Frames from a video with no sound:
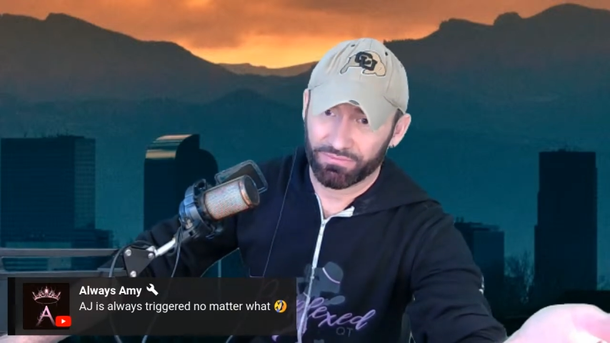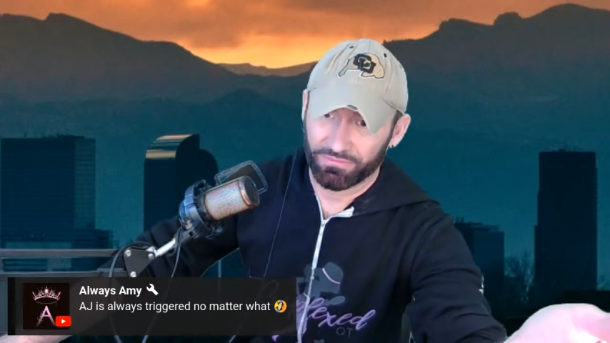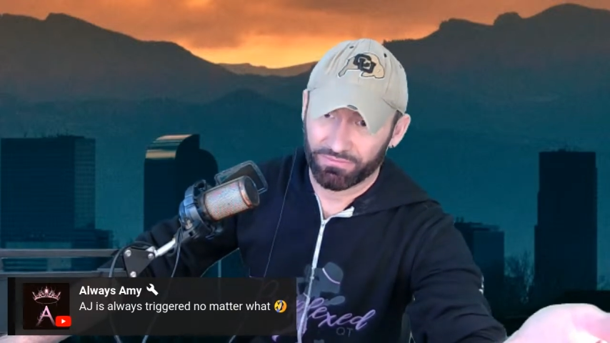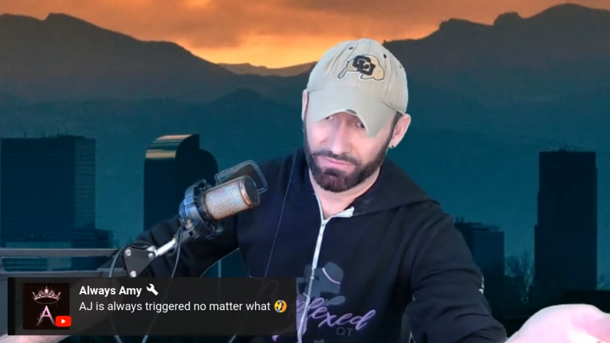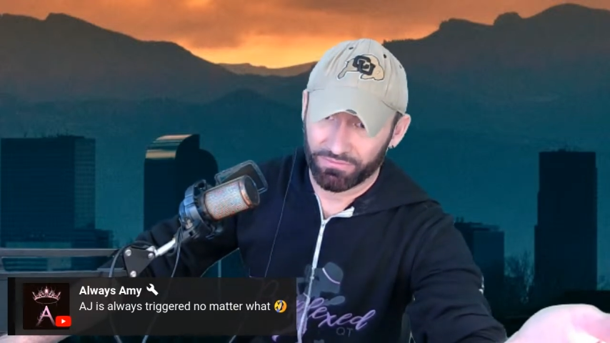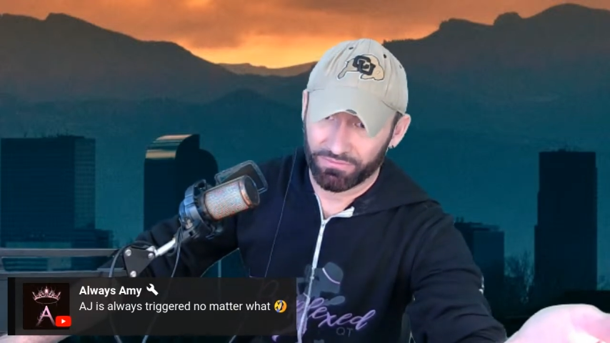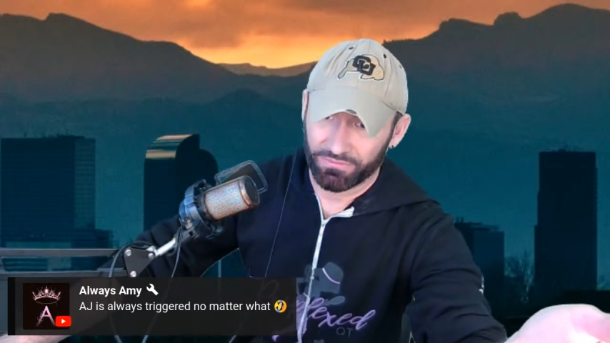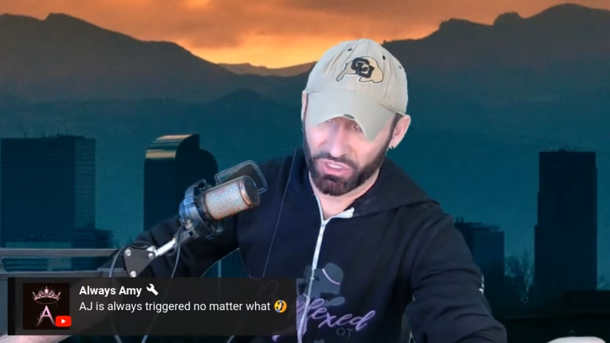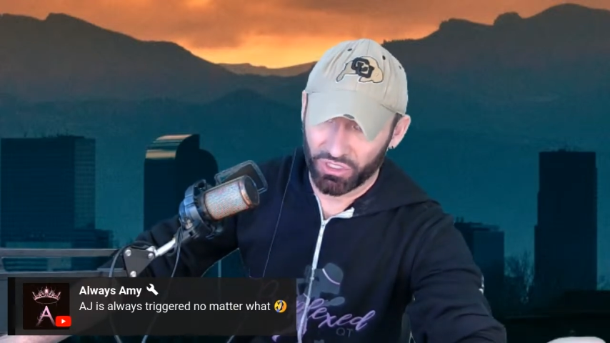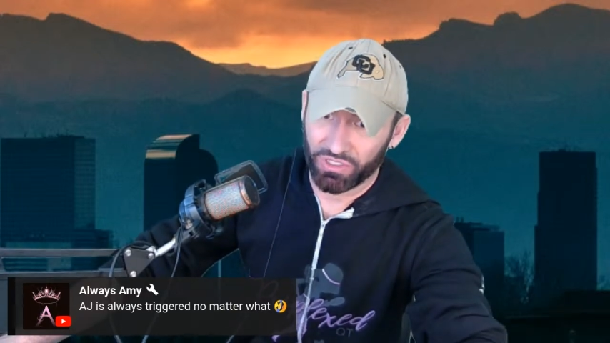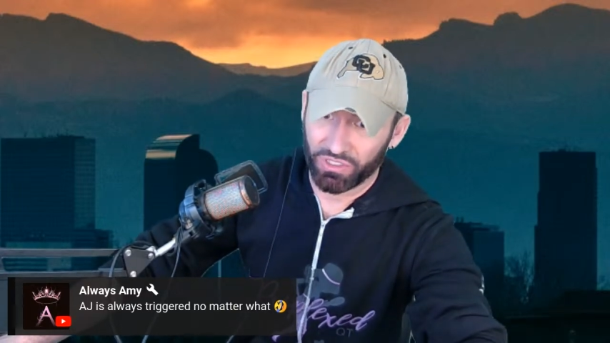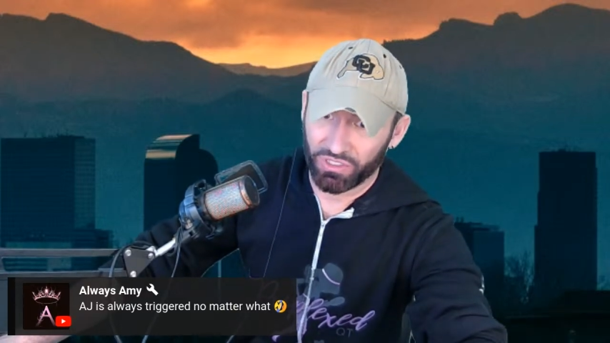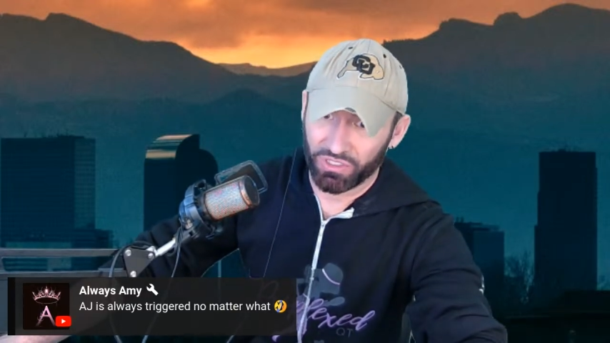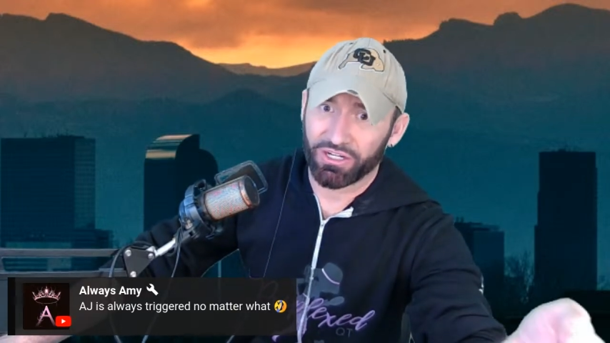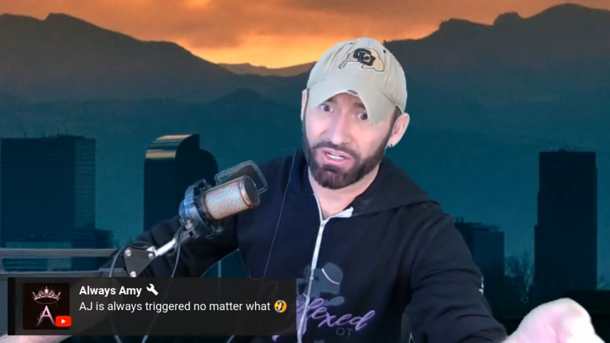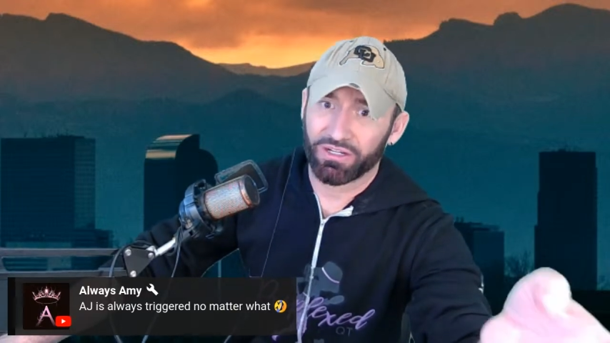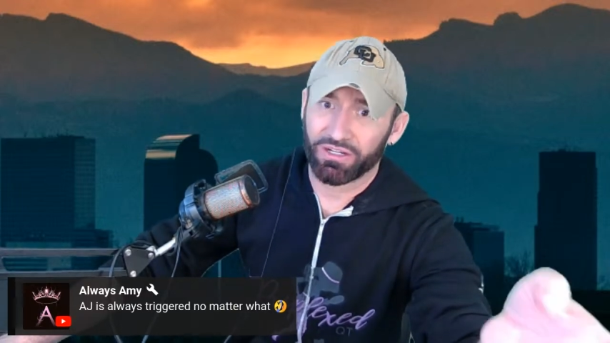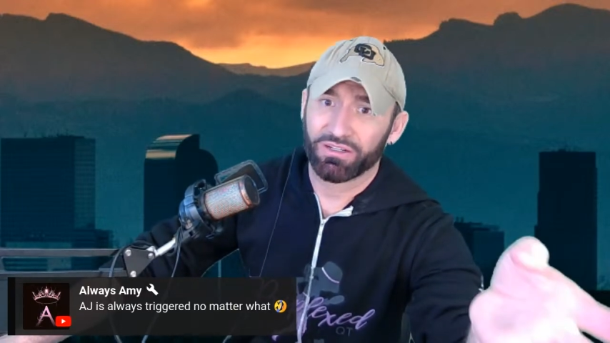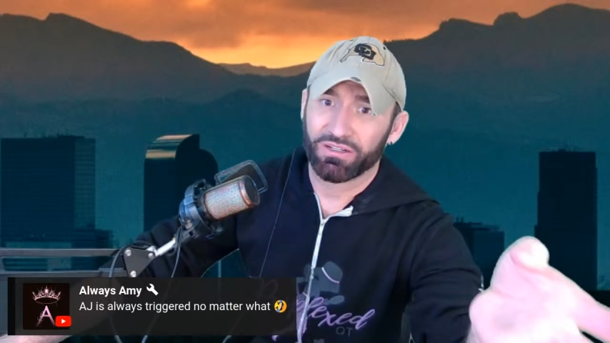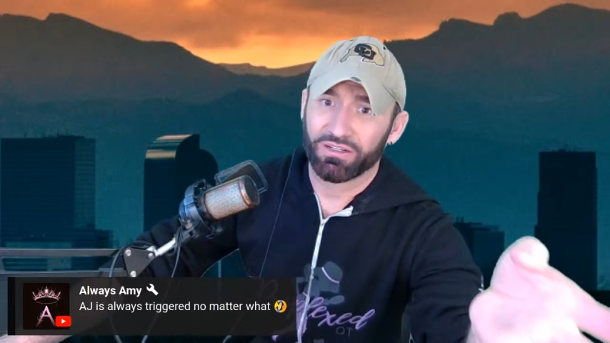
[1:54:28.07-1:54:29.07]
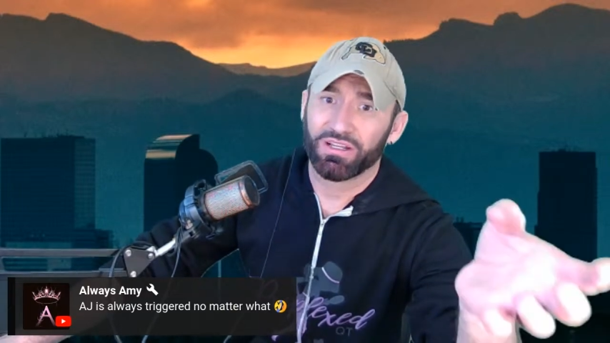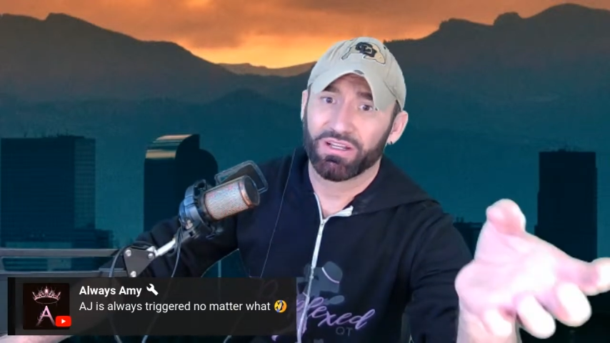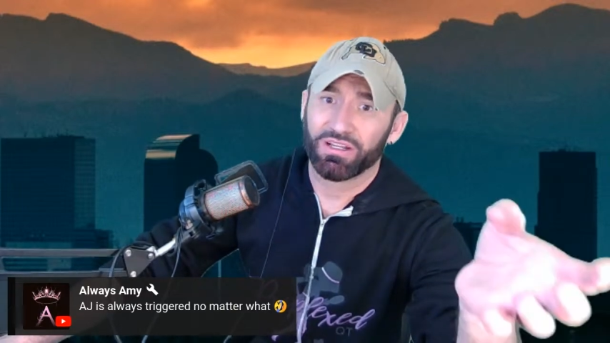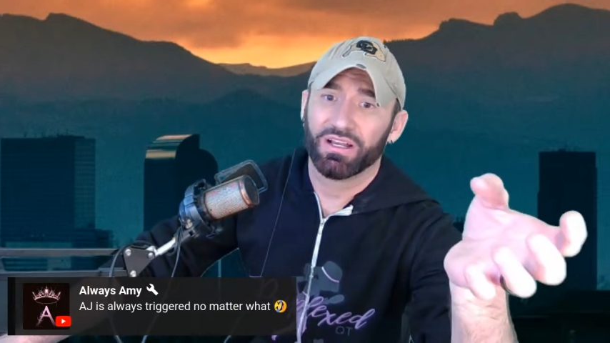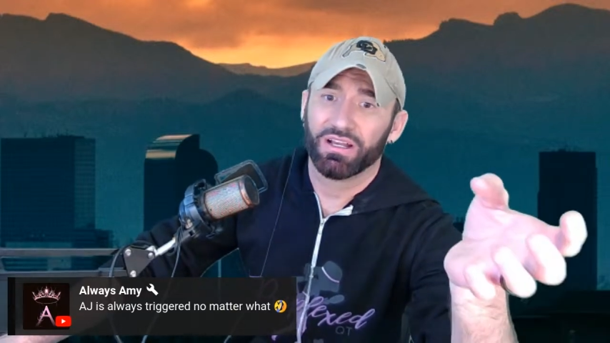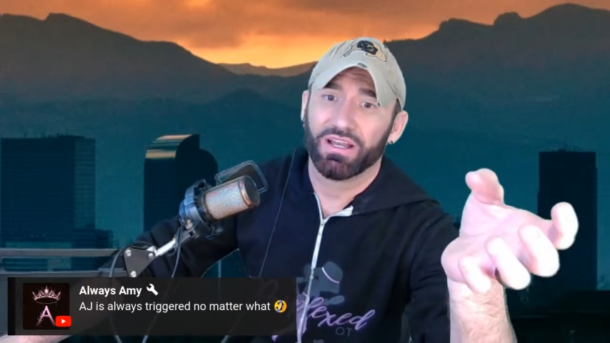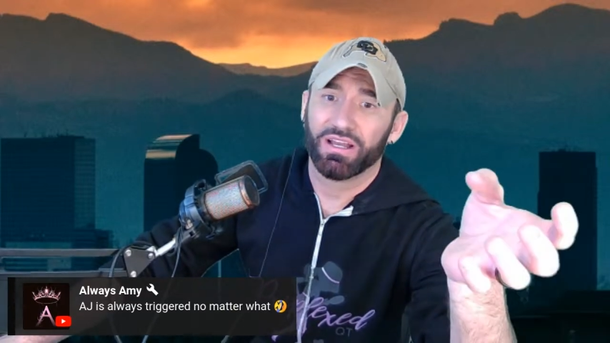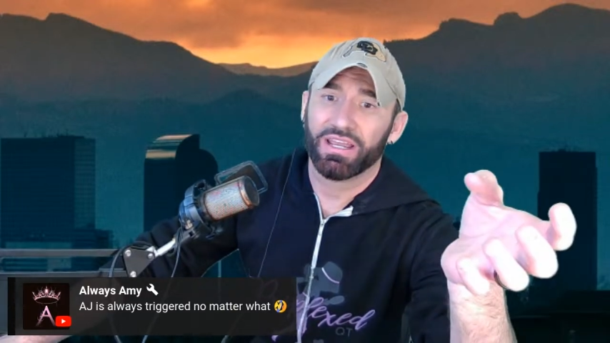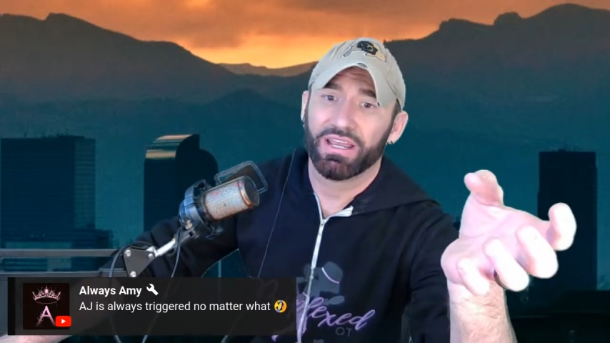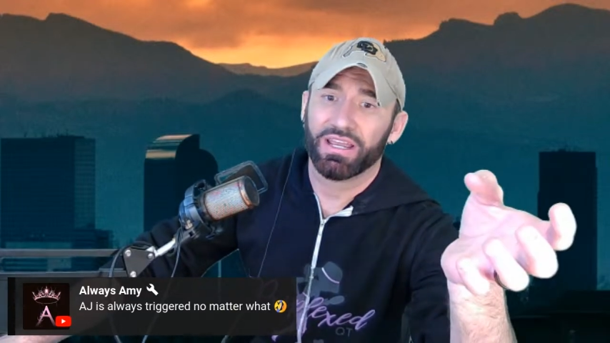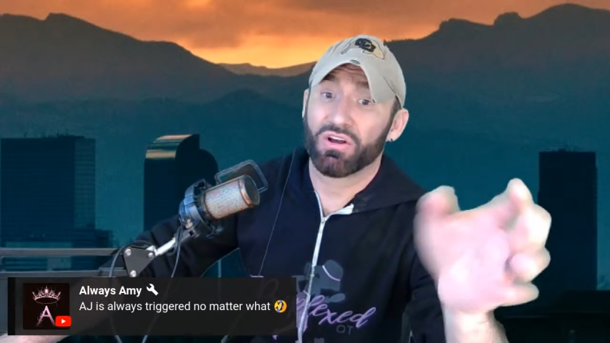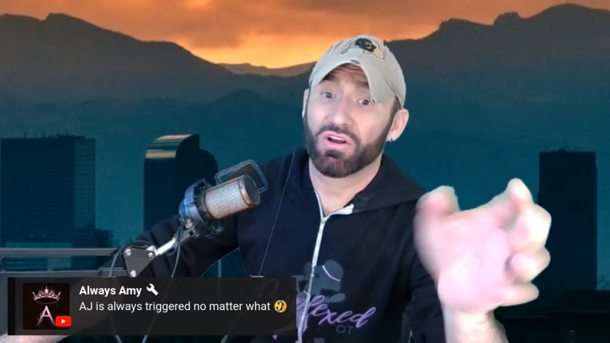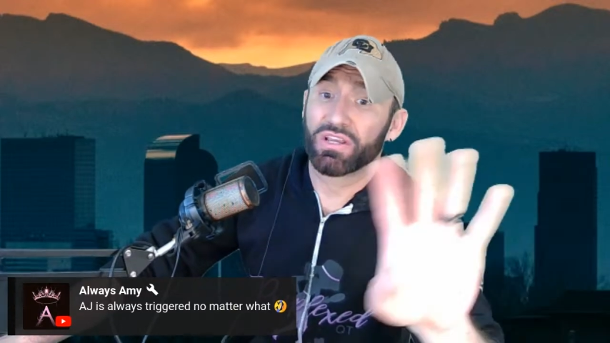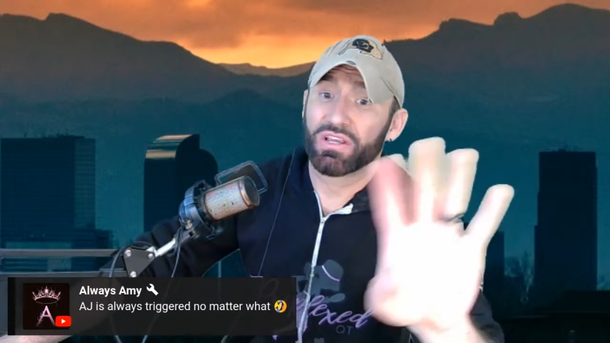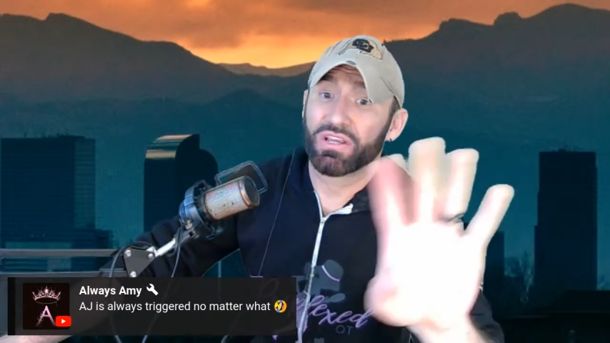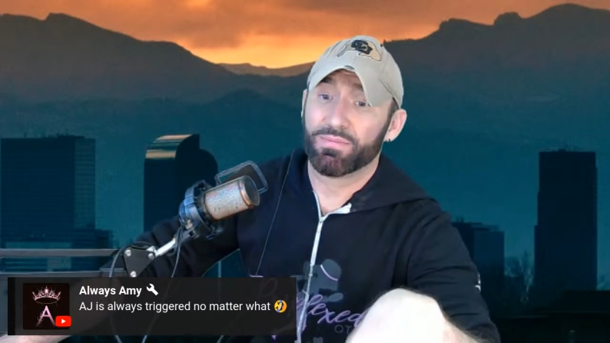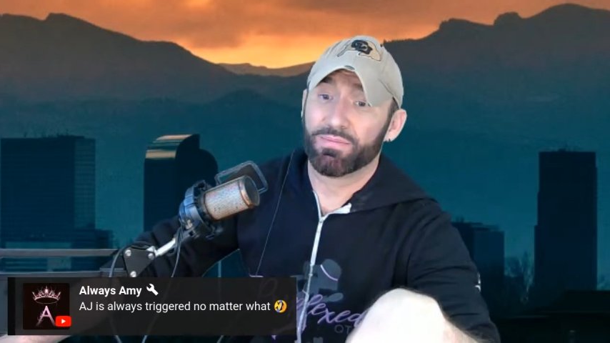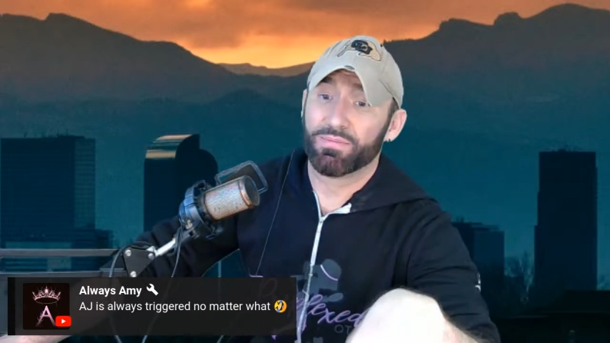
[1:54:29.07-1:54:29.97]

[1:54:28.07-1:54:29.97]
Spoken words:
earlier. And I'll keep